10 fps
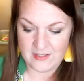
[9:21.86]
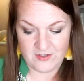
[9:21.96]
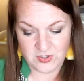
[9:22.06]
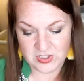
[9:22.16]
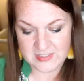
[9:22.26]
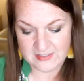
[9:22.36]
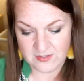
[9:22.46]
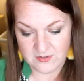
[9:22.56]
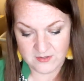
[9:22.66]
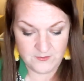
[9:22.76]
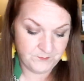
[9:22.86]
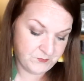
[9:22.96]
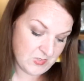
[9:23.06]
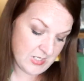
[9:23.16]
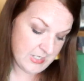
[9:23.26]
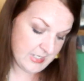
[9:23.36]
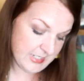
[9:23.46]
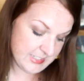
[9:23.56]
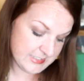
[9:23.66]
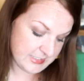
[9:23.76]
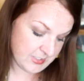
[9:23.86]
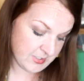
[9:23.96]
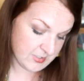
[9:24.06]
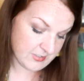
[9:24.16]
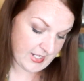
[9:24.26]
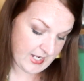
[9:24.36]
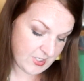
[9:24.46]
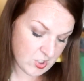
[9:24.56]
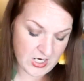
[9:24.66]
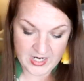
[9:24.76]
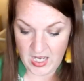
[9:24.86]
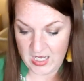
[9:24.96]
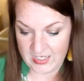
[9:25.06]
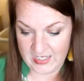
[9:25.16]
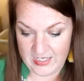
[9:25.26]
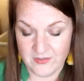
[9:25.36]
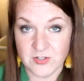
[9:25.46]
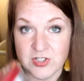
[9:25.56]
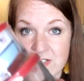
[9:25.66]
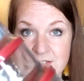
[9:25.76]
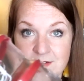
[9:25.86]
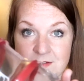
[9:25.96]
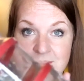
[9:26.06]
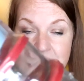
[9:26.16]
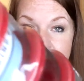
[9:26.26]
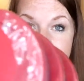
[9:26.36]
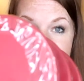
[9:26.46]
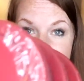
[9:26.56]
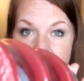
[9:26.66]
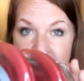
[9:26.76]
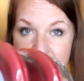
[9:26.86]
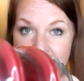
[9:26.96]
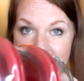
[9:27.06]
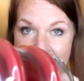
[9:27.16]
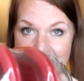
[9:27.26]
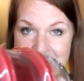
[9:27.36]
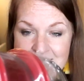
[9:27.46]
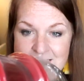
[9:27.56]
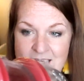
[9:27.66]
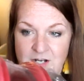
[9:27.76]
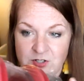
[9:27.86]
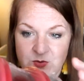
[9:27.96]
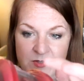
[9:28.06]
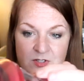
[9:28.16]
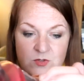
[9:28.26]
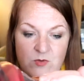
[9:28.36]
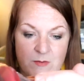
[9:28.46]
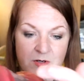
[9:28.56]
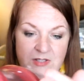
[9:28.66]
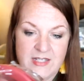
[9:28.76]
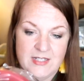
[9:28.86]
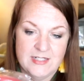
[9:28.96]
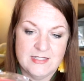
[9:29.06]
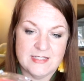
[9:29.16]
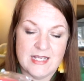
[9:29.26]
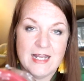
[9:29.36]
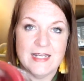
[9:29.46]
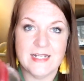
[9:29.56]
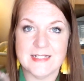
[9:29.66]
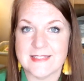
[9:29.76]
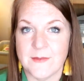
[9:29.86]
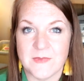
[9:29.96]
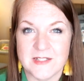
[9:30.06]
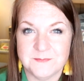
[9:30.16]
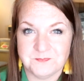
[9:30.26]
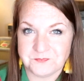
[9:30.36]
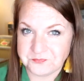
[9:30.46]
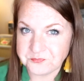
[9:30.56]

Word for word: They're just little, it's called Anchor and Hocking. They're just little glass containers with little rubber lids. I needed something